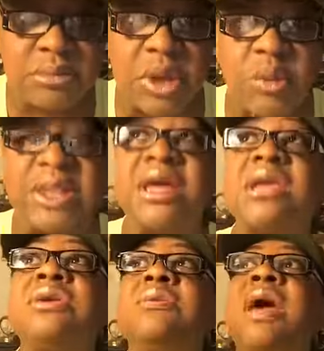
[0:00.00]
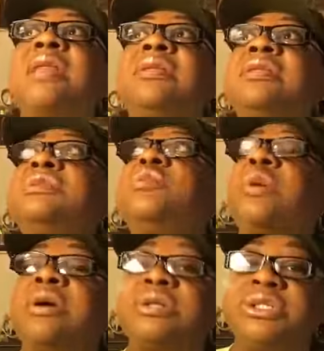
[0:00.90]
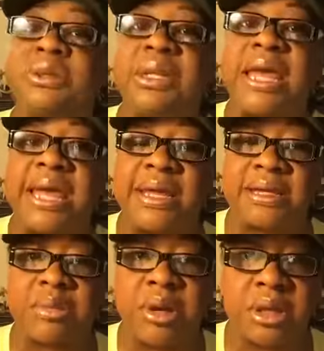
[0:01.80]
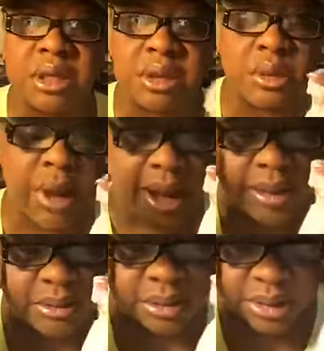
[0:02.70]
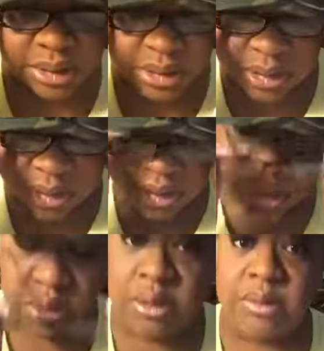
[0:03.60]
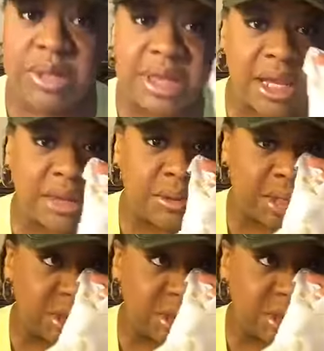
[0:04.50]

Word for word: We thank you, God, that this word shall land upon good ground. We thank you that